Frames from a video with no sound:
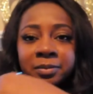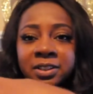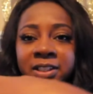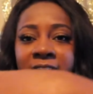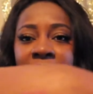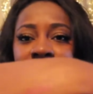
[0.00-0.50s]

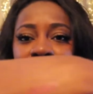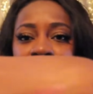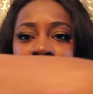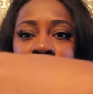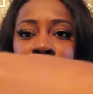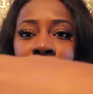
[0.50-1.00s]
See, here's a
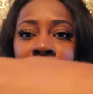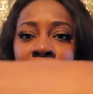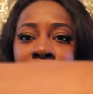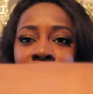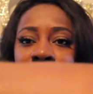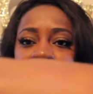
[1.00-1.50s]

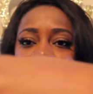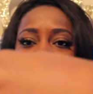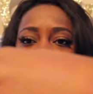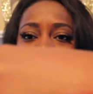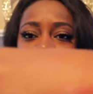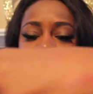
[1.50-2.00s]
swatch of it
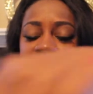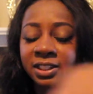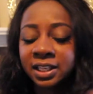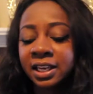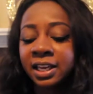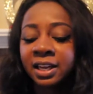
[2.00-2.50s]
if you can
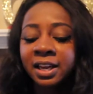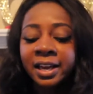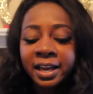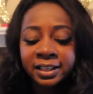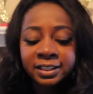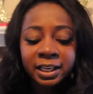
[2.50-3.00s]
see.
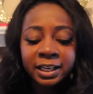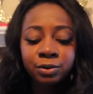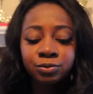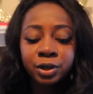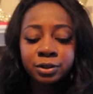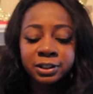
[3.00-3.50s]
It's like
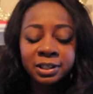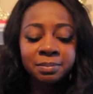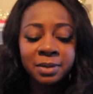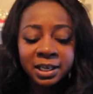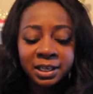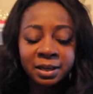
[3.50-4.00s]
a rosy
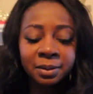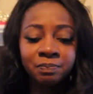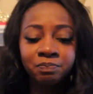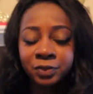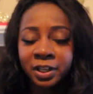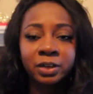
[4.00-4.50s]

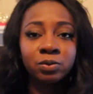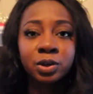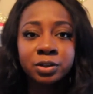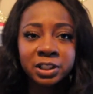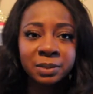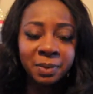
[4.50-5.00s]
medium, like
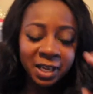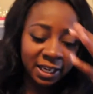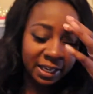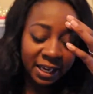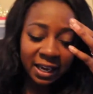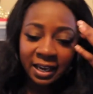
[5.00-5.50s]
rosy
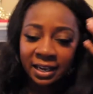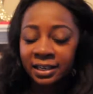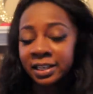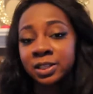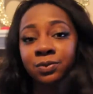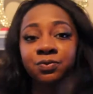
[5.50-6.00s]
pink,
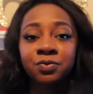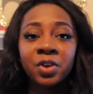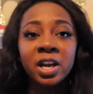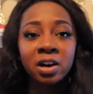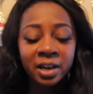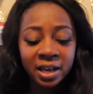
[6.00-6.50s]
and it's
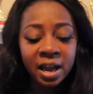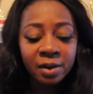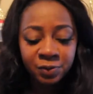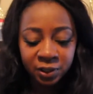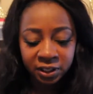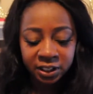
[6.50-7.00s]
very
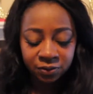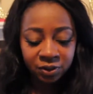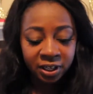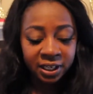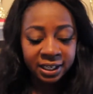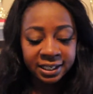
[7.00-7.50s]
effortless,
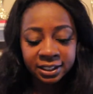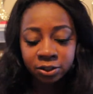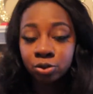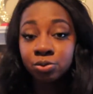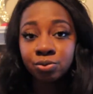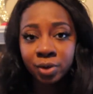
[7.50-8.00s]
very easy
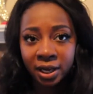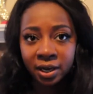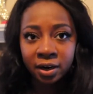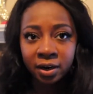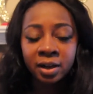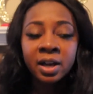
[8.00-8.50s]
to
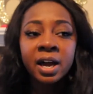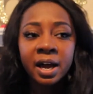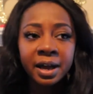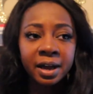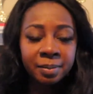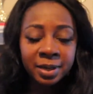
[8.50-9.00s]
wear.
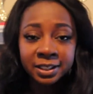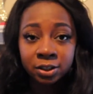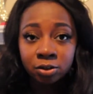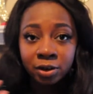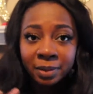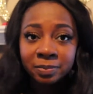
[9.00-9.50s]
It's a
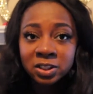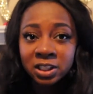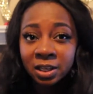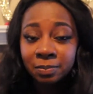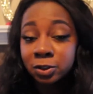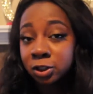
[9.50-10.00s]
creme
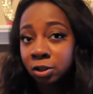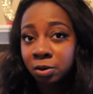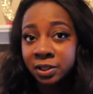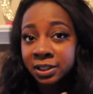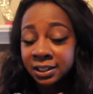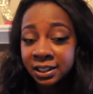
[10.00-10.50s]
sheen,
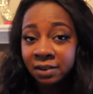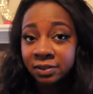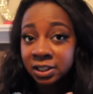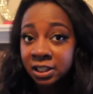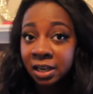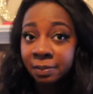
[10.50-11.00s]
so it doesn't have
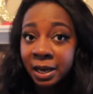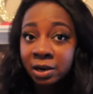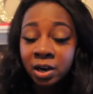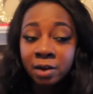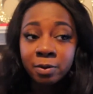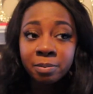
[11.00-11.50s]
the staying
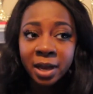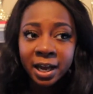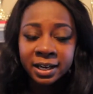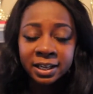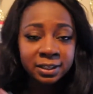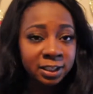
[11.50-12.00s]
power of a
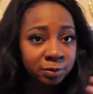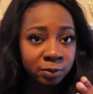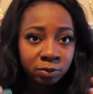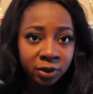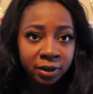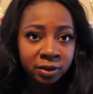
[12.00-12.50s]
matte. It does
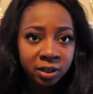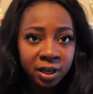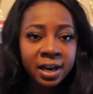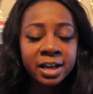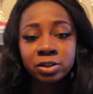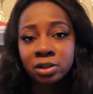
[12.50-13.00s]
move around a
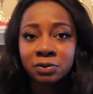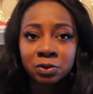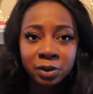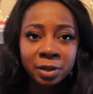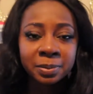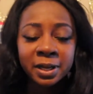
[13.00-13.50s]
lot. I do have
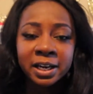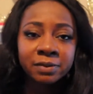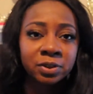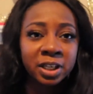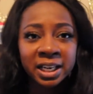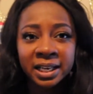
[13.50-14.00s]
to reapply
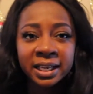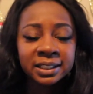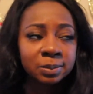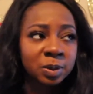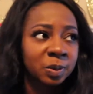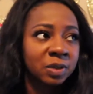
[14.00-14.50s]
after eating,
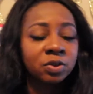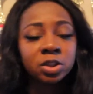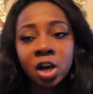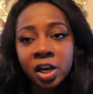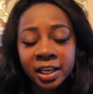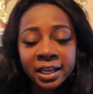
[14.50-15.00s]
sometimes after
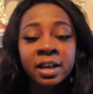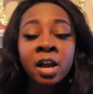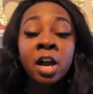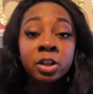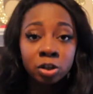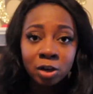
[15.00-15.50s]
talking.
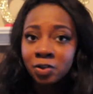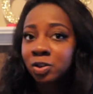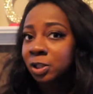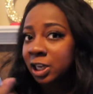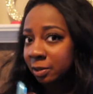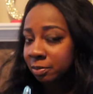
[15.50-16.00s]
Do have
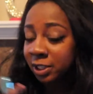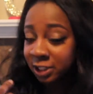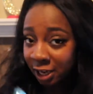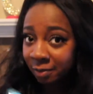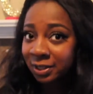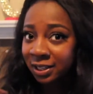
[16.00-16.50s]
to check
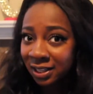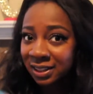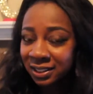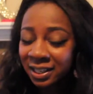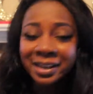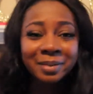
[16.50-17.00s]
my teeth
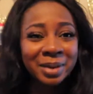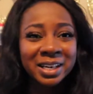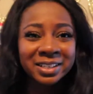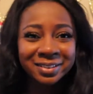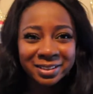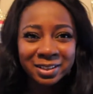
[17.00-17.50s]
a lot and
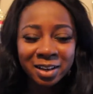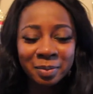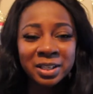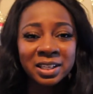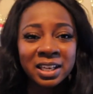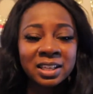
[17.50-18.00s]
make sure it's not on
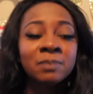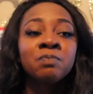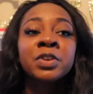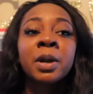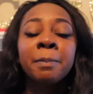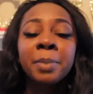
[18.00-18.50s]
my teeth.
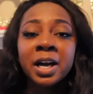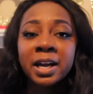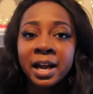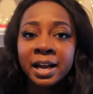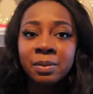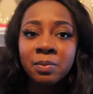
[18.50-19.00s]

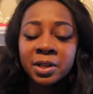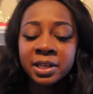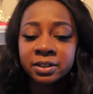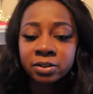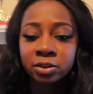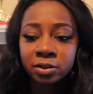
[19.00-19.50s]
But I am
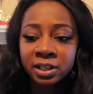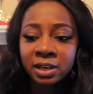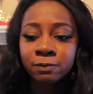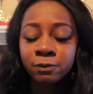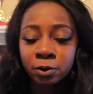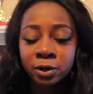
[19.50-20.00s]
willing to do
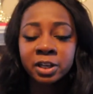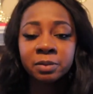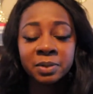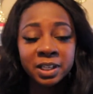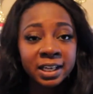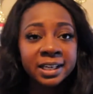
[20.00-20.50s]
that for
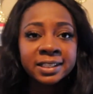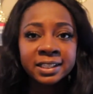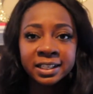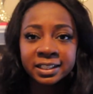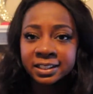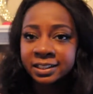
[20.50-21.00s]
it because
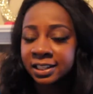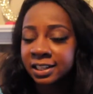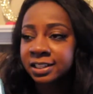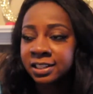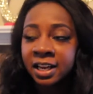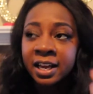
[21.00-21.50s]
it's
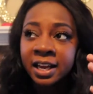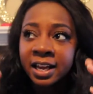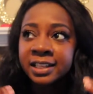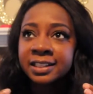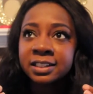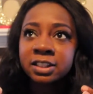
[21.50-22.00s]
such
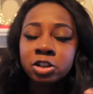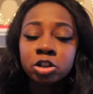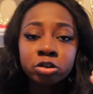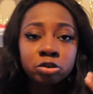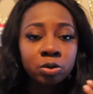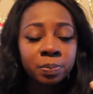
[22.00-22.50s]
a
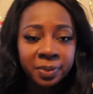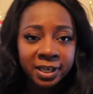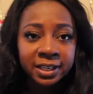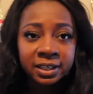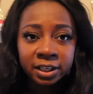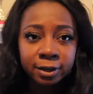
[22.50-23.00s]
neutral
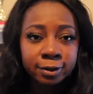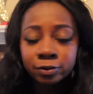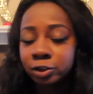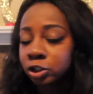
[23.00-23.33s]
pink that it goes